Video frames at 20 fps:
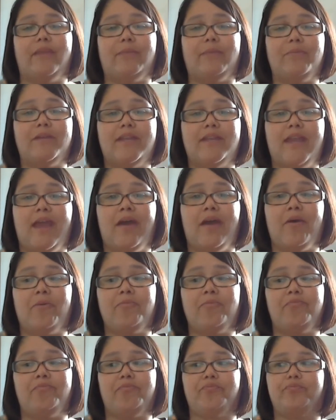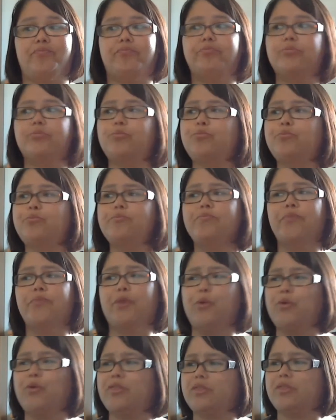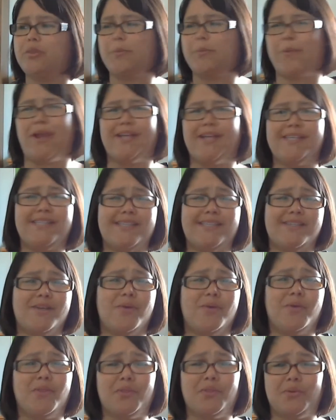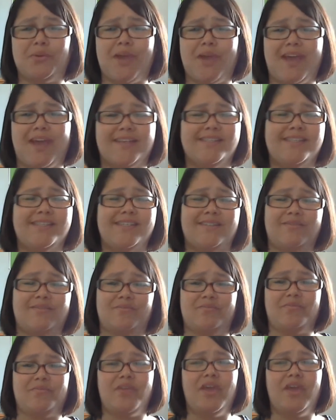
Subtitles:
but now with the prices going through heads and